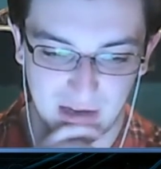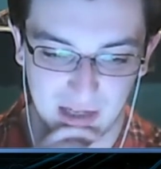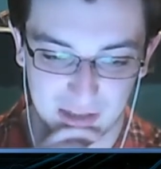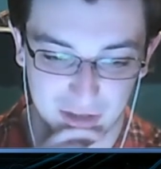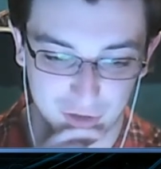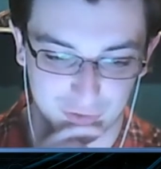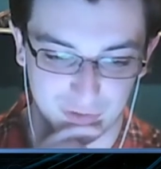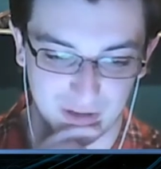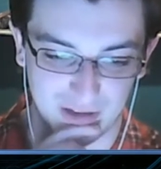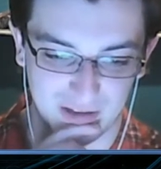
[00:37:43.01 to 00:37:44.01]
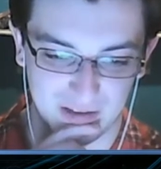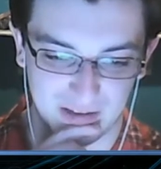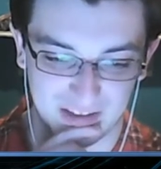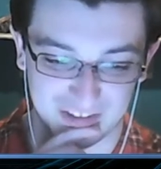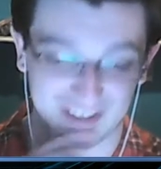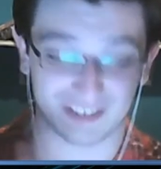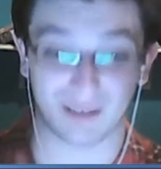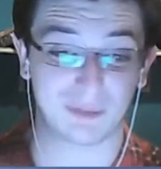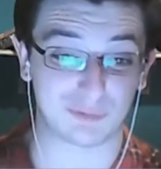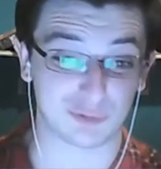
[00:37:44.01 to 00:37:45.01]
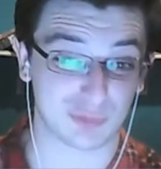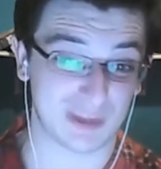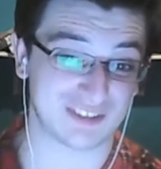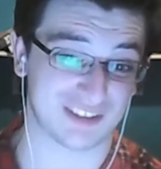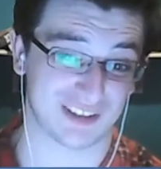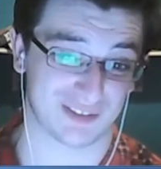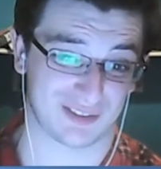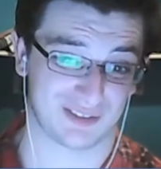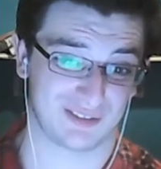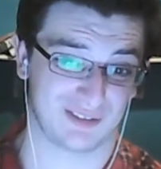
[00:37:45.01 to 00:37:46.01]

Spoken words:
Lotterer actually had to come up from 20th